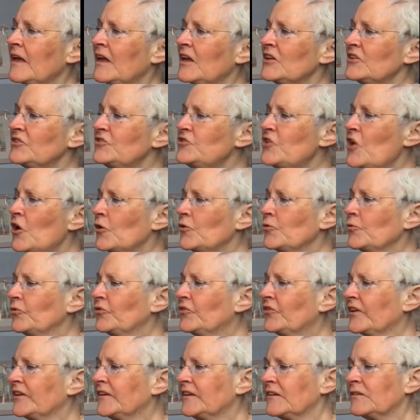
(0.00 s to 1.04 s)
"No,"
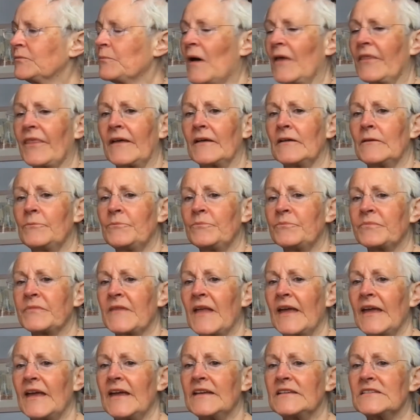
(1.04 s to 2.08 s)
said his mother.
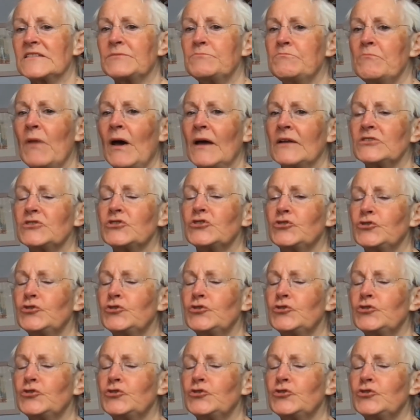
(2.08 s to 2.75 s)
"It's much